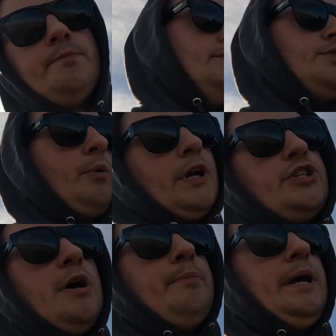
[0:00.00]
So we're going to
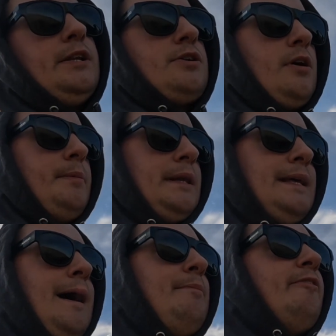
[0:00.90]
jump in and talk about
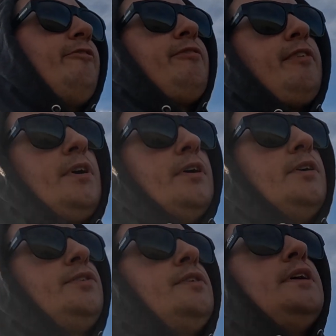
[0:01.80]
that, but
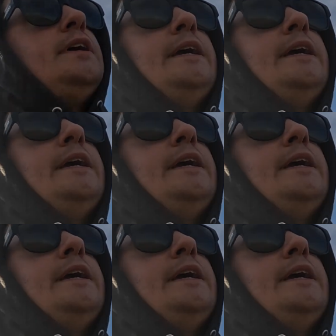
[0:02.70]
first,